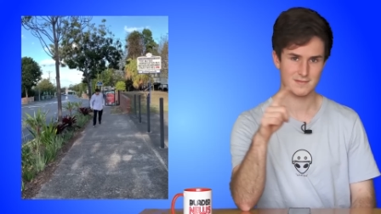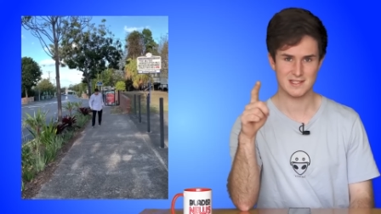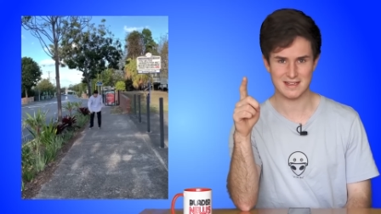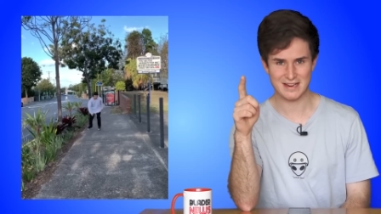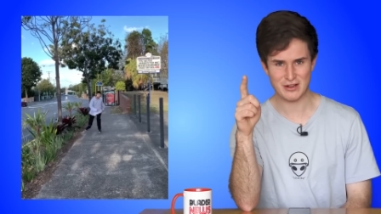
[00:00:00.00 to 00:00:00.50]

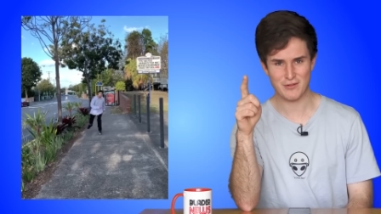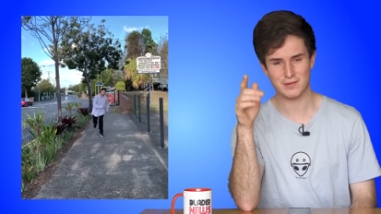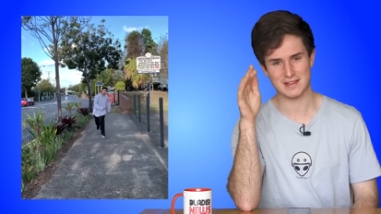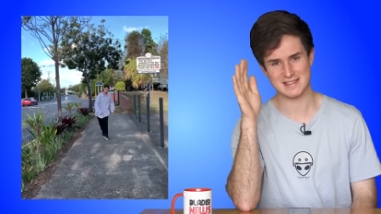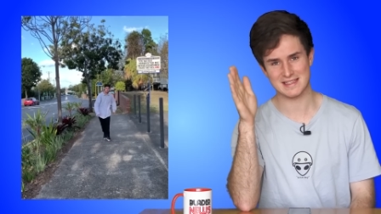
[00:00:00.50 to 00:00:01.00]
Starting off
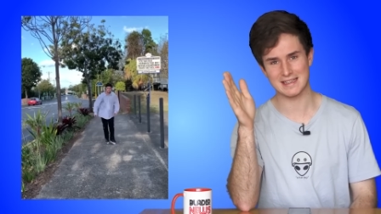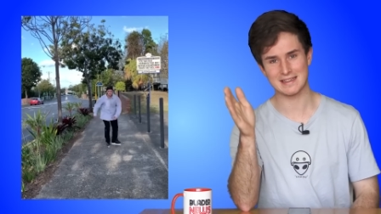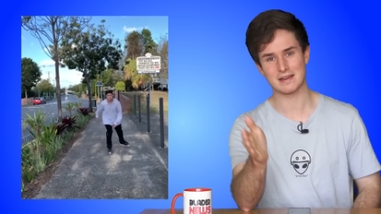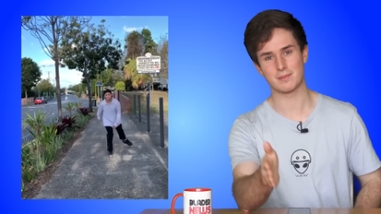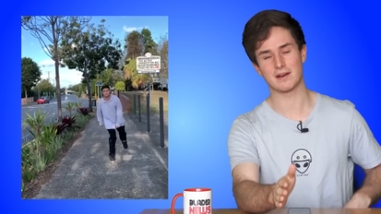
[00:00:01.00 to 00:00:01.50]
with a
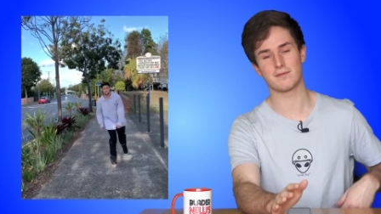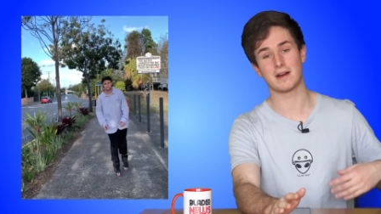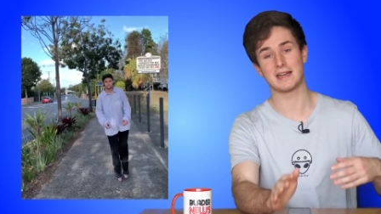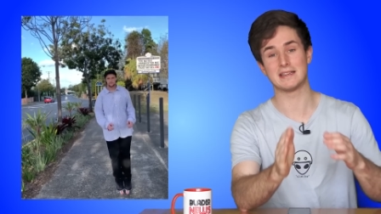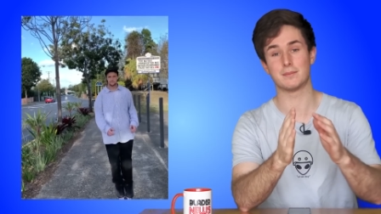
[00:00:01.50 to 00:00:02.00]
skit about
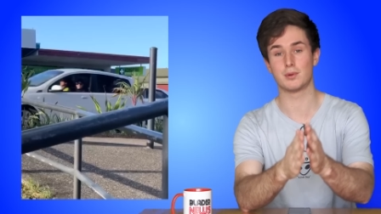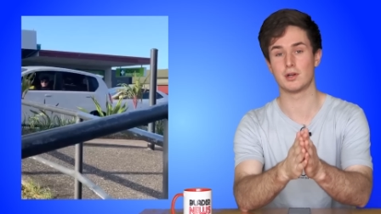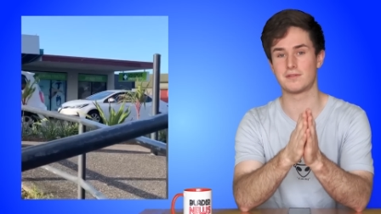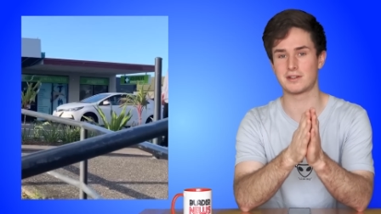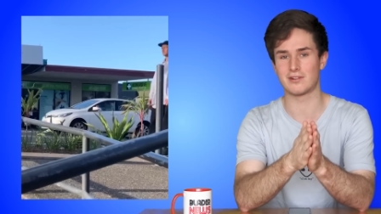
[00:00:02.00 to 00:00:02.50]
finding the
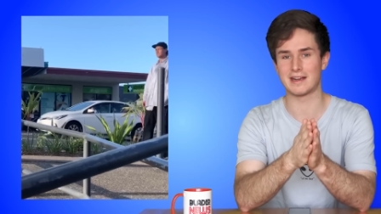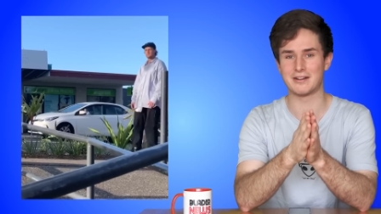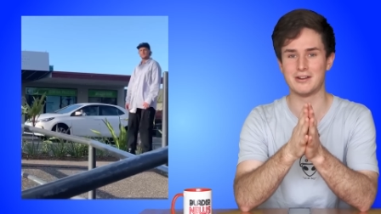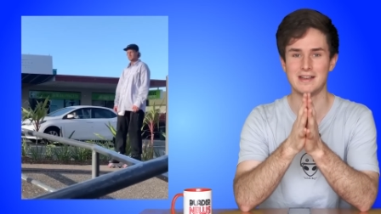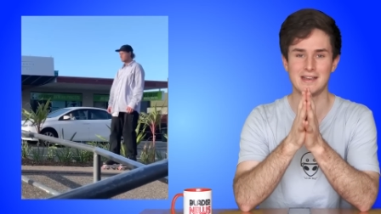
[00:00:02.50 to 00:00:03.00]
perfect
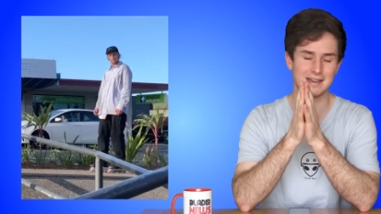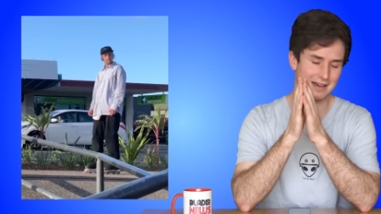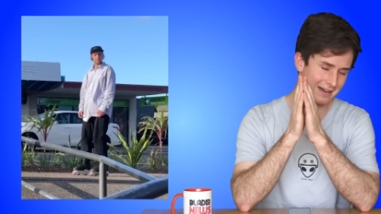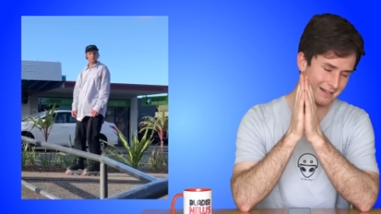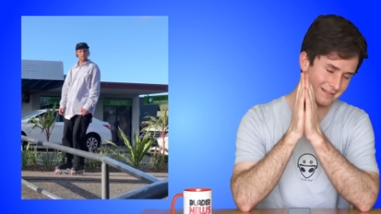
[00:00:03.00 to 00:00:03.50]
rail.
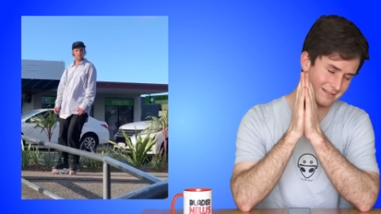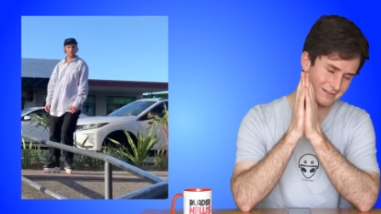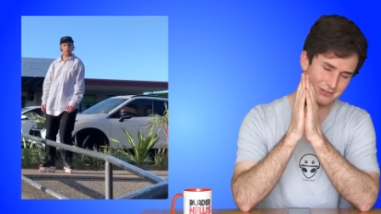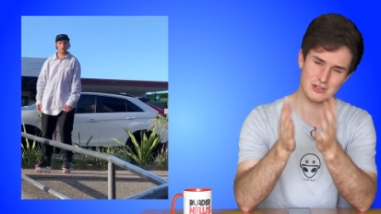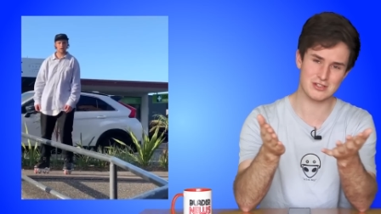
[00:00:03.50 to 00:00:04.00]

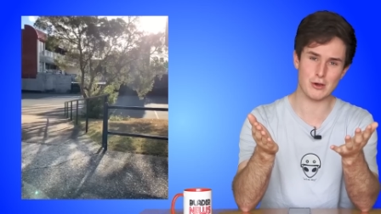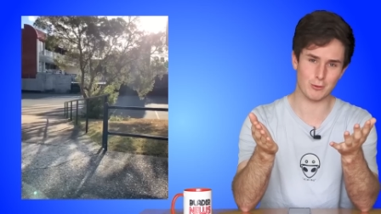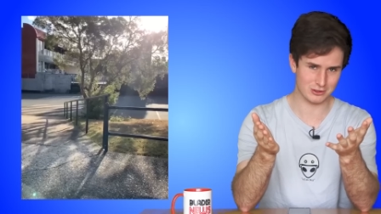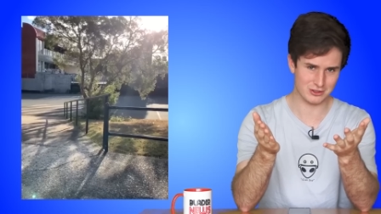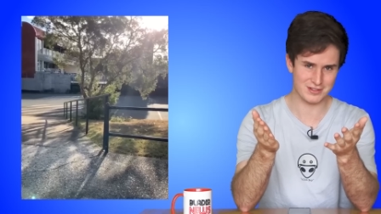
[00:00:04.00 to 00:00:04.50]
Just
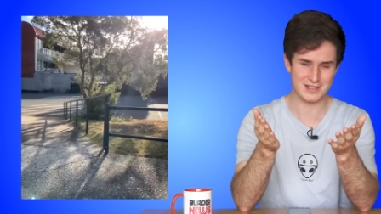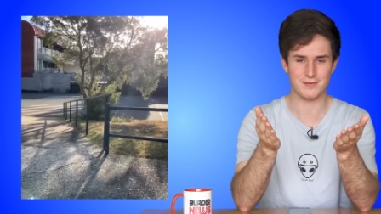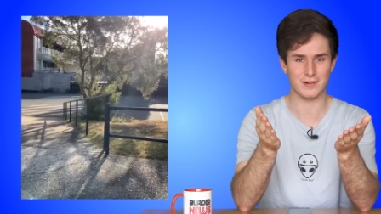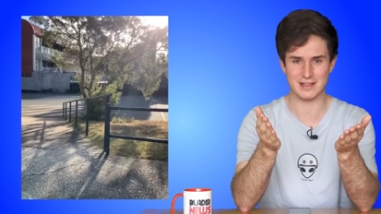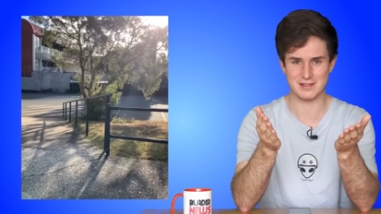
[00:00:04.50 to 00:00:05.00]
go watch this, it's
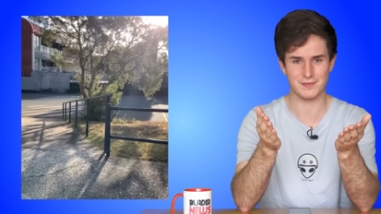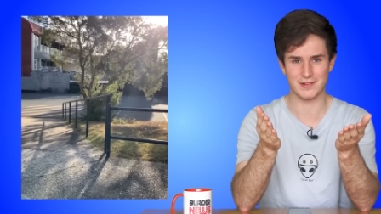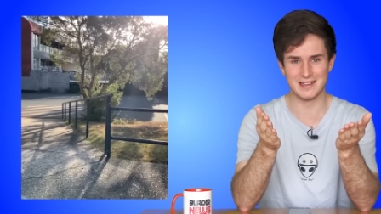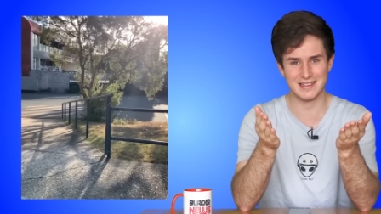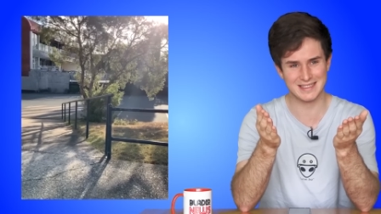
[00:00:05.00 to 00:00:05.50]
funny as
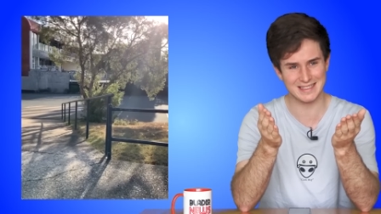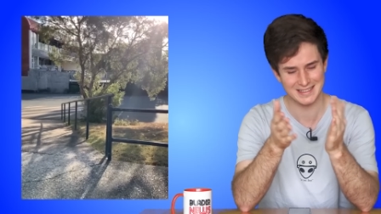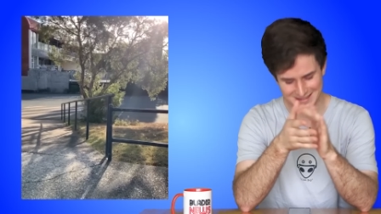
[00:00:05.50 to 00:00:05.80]
fuck.